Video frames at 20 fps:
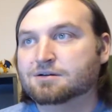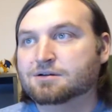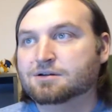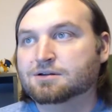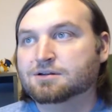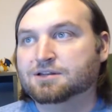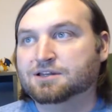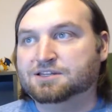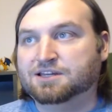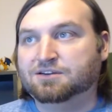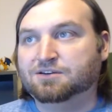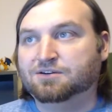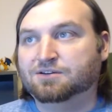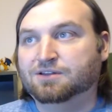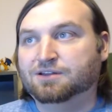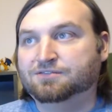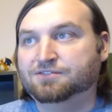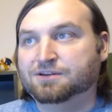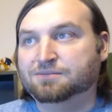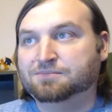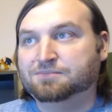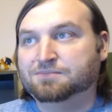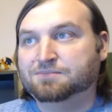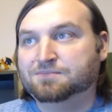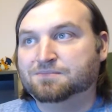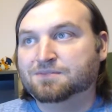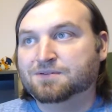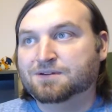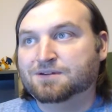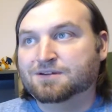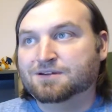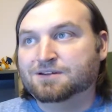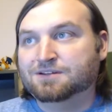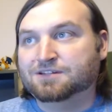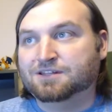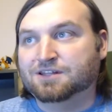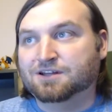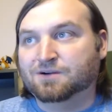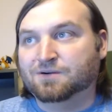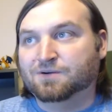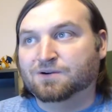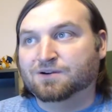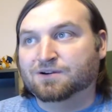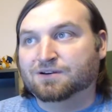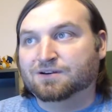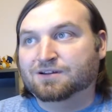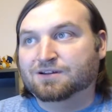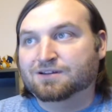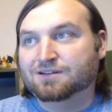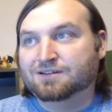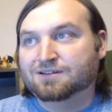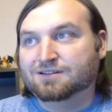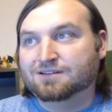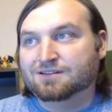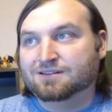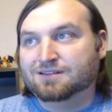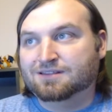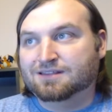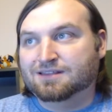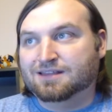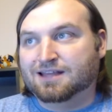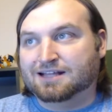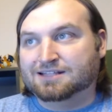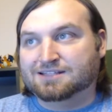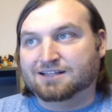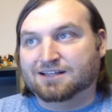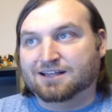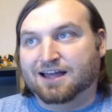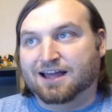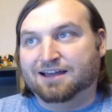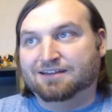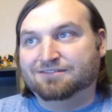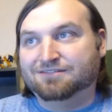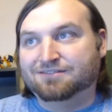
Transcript: Nintendo lived up to their word. That's a laugh.